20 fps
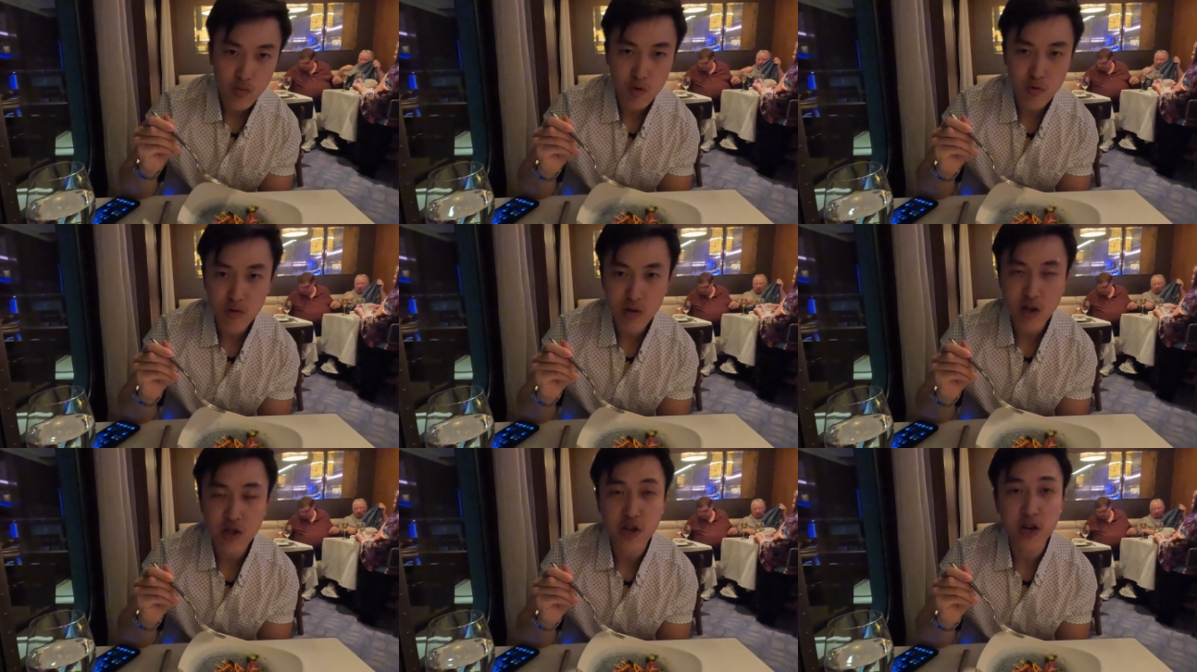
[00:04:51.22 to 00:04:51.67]

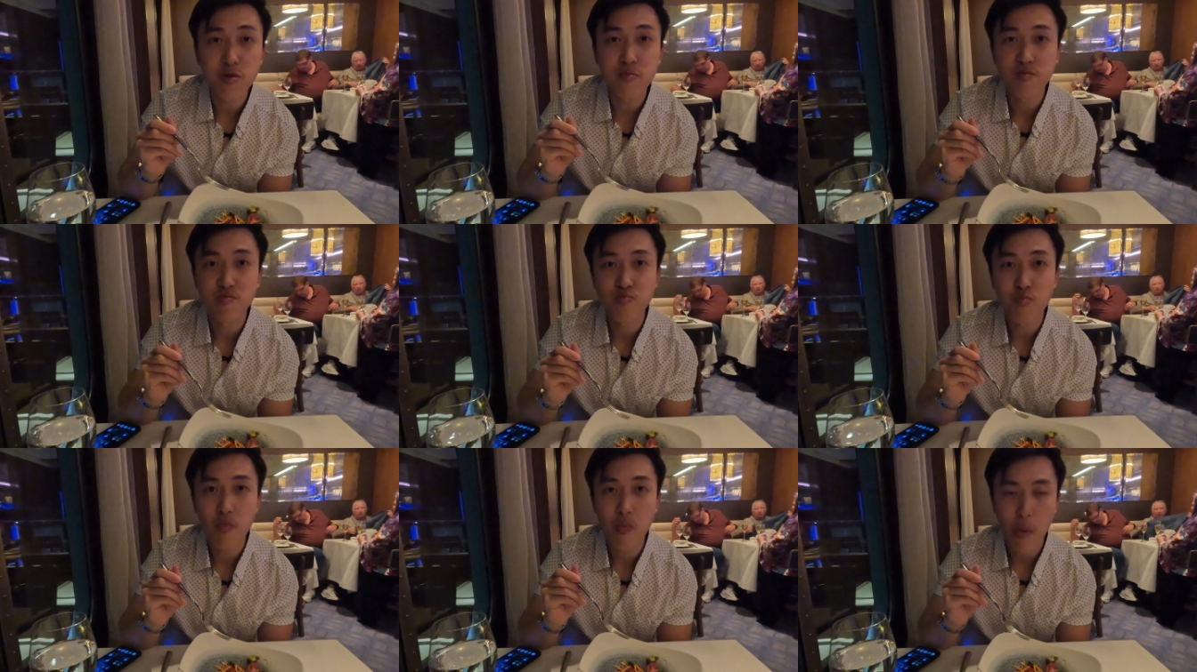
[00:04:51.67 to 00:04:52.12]
Still tastes good.
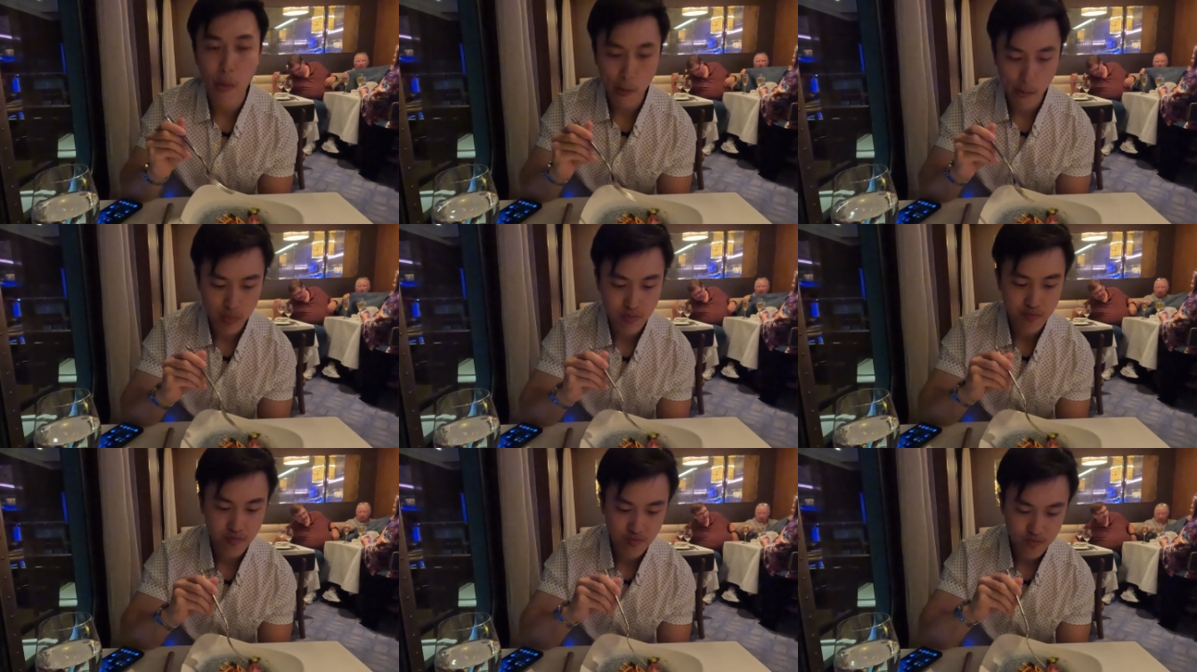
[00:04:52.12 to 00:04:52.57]

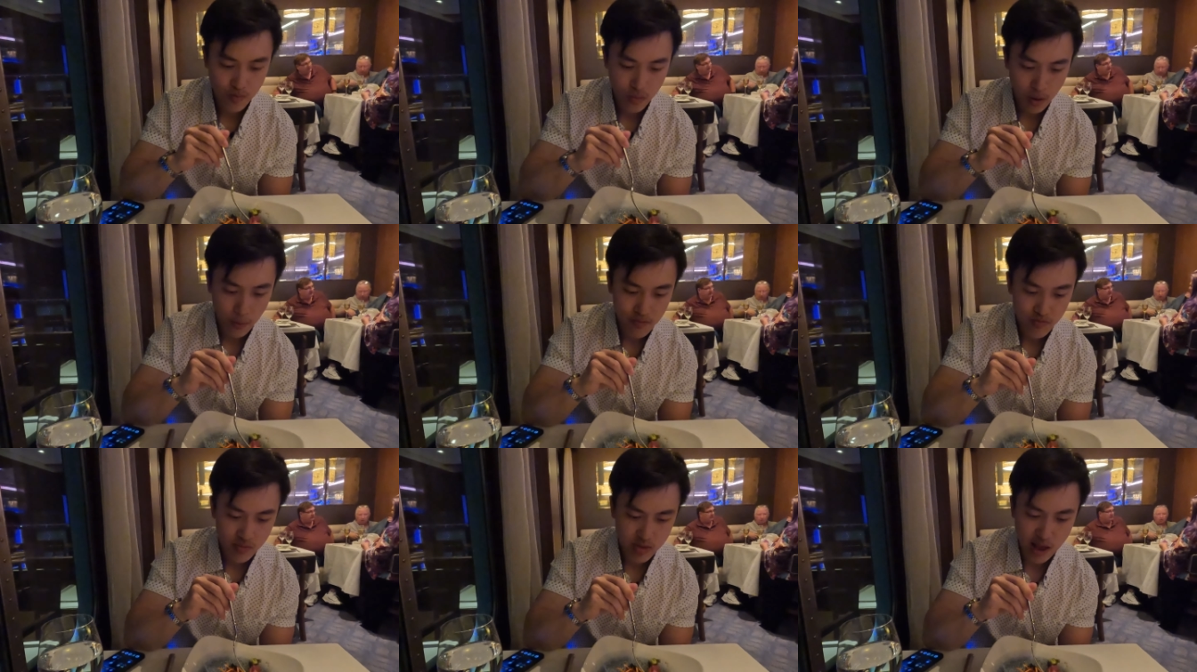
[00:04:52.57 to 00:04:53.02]

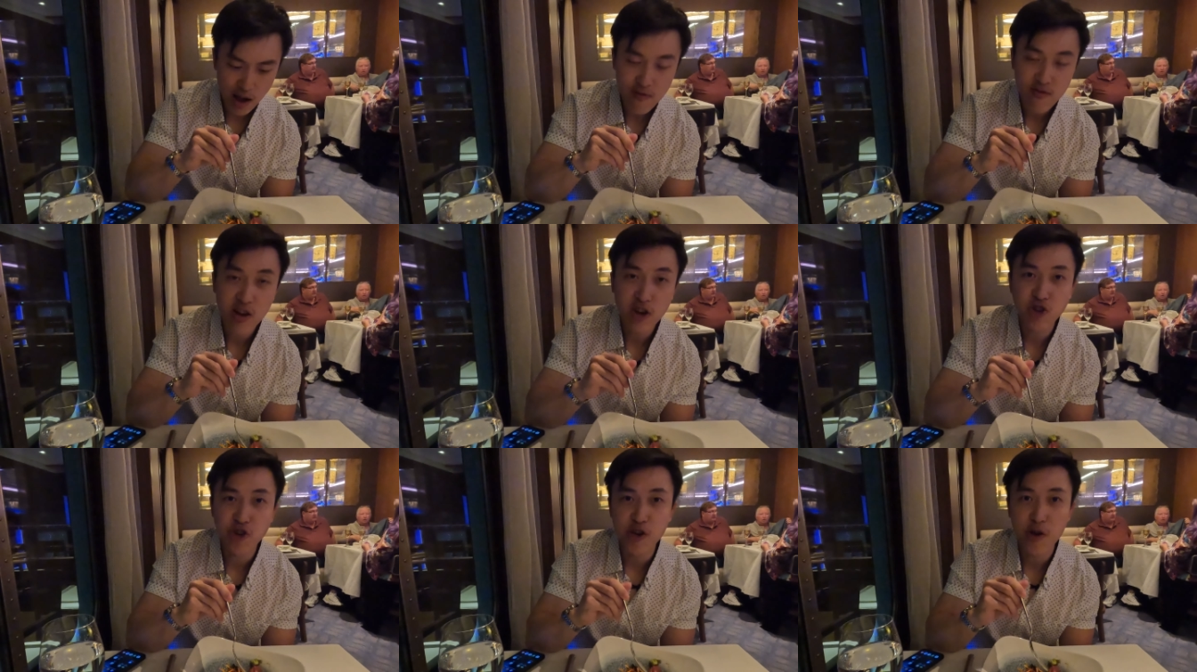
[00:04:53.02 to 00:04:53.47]
Not
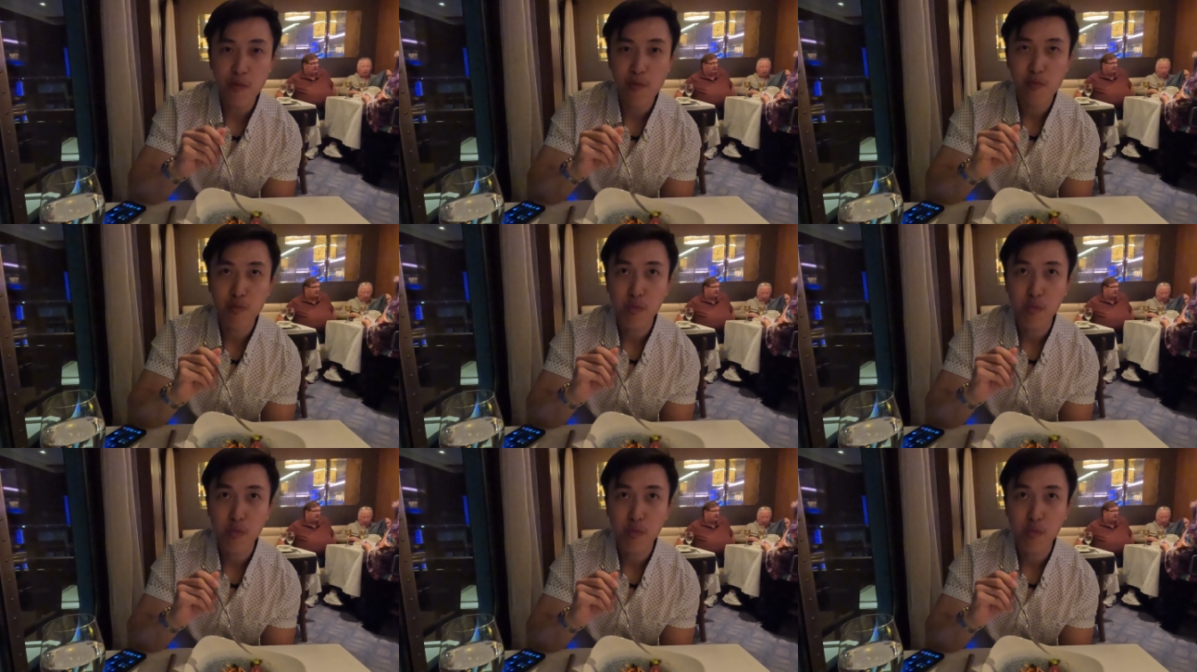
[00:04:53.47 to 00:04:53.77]
fishy.